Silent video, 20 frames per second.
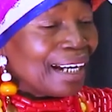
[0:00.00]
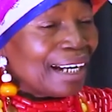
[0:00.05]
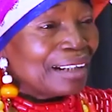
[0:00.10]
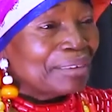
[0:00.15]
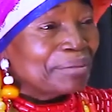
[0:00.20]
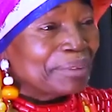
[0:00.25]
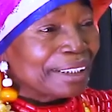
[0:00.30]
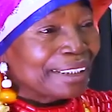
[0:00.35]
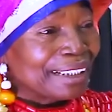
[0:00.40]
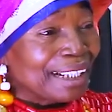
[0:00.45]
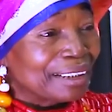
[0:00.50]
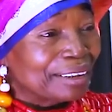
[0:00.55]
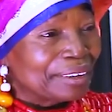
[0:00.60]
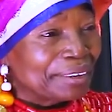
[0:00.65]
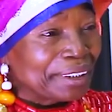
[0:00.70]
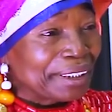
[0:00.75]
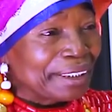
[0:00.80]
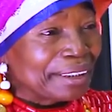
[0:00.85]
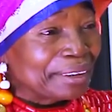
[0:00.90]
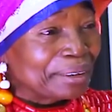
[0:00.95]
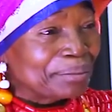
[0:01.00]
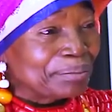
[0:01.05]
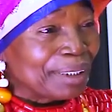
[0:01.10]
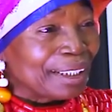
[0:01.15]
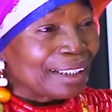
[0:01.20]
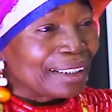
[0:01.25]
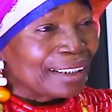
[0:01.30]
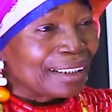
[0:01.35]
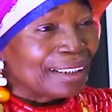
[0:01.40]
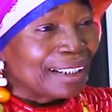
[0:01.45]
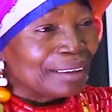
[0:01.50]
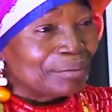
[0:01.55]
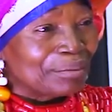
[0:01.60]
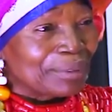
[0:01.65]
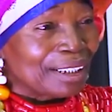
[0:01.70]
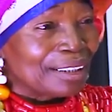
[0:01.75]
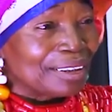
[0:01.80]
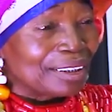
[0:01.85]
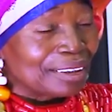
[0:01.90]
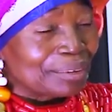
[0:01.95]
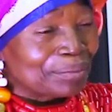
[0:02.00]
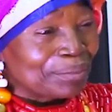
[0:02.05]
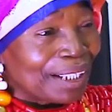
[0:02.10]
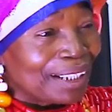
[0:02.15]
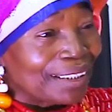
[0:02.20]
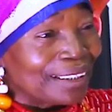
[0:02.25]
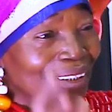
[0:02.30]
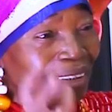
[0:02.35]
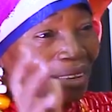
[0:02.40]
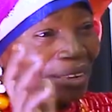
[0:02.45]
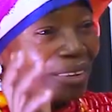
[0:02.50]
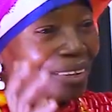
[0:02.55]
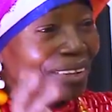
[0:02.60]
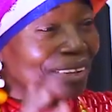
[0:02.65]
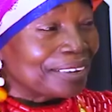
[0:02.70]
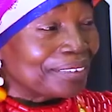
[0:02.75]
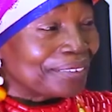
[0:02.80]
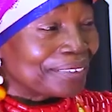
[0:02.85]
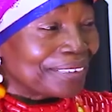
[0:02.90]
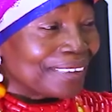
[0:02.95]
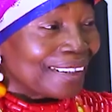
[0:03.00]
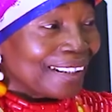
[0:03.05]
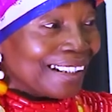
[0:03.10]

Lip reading: How much are you going to make? Let me just marry you off.